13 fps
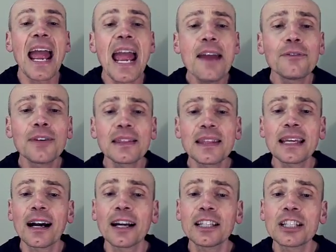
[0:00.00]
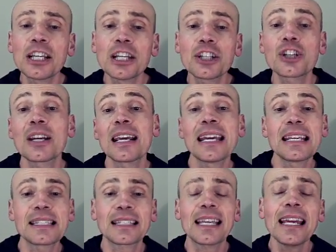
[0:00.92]
Everything I teach
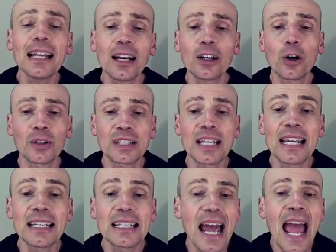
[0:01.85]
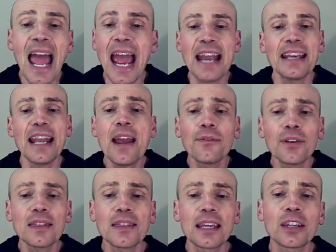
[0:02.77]
is killer content, and
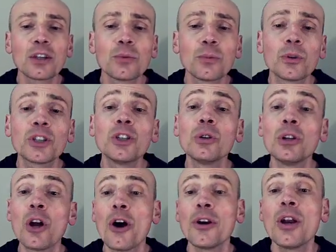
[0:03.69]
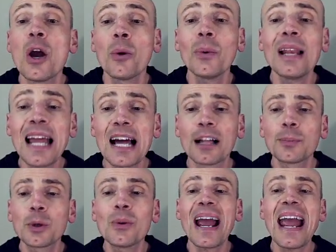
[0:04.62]
everything you learn will help
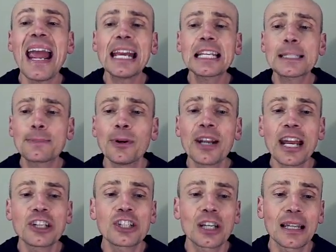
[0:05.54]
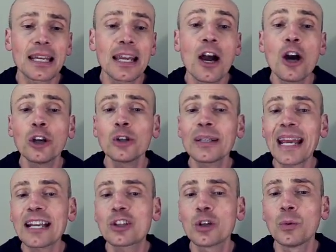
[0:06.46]
you exponentially to
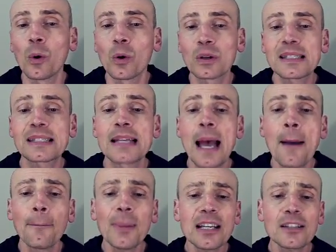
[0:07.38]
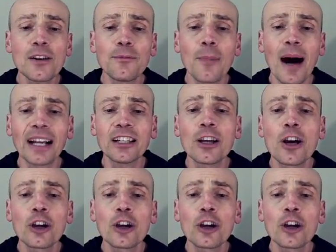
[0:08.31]
get towards peace of mind,